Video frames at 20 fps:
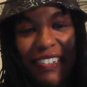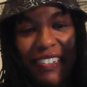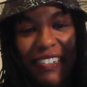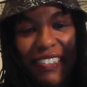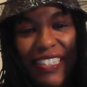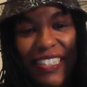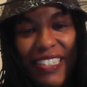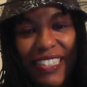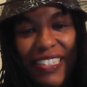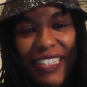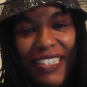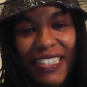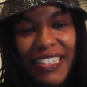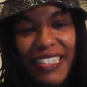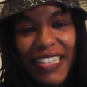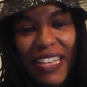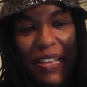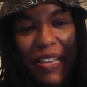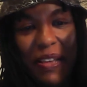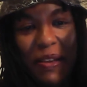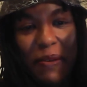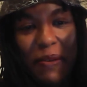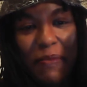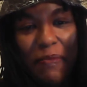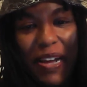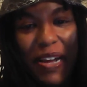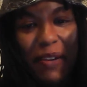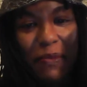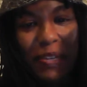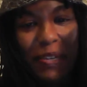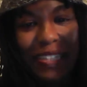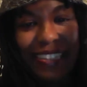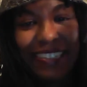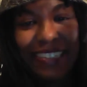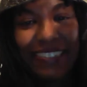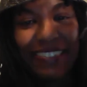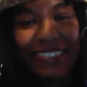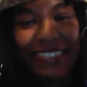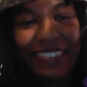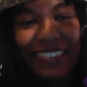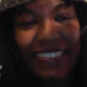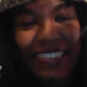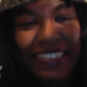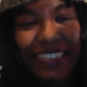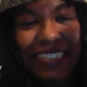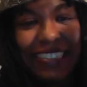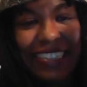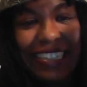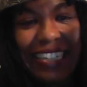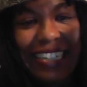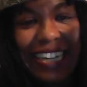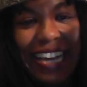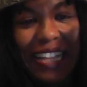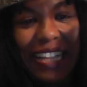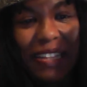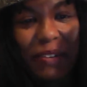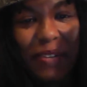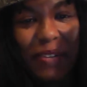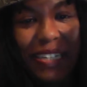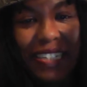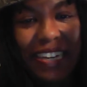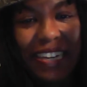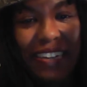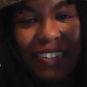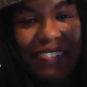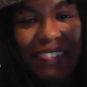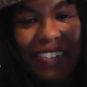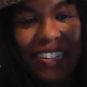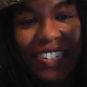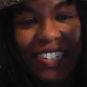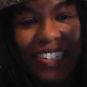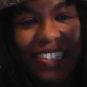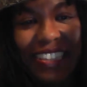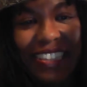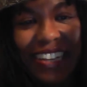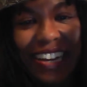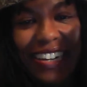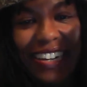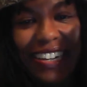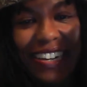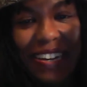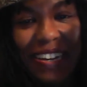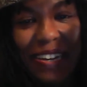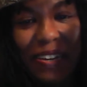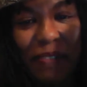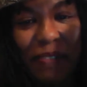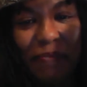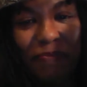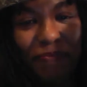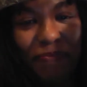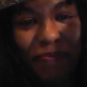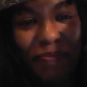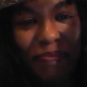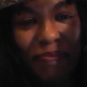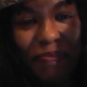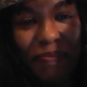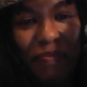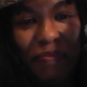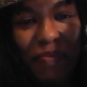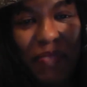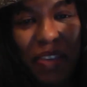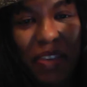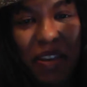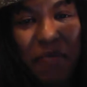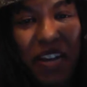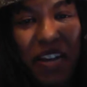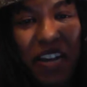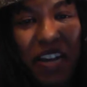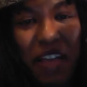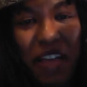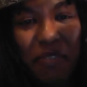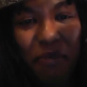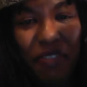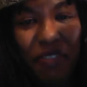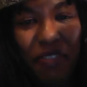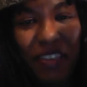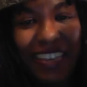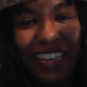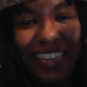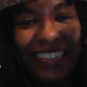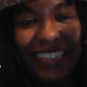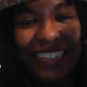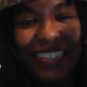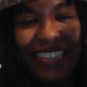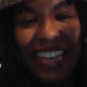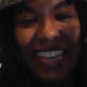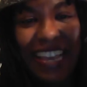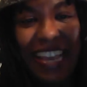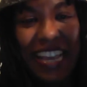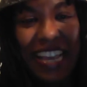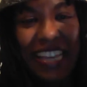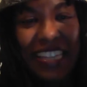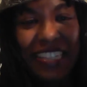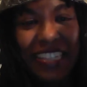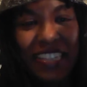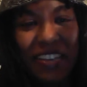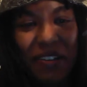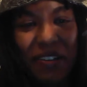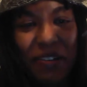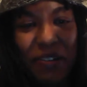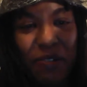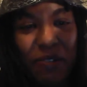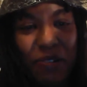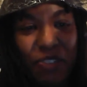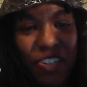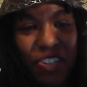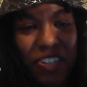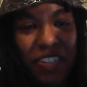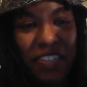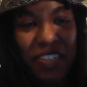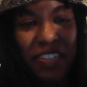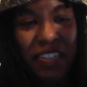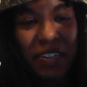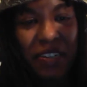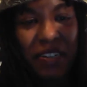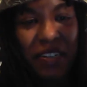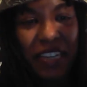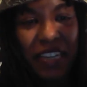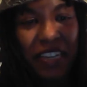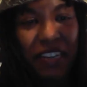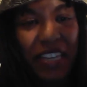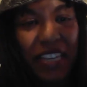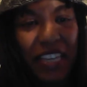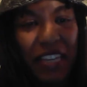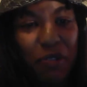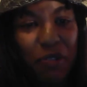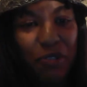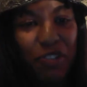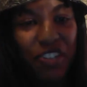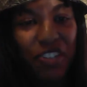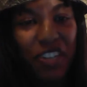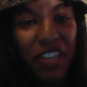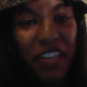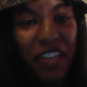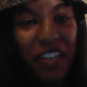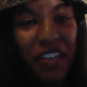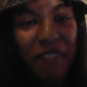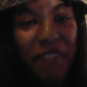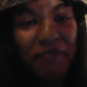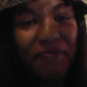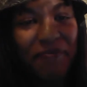This is my one little Halloween decoration that I hung up, among other things. And so he or she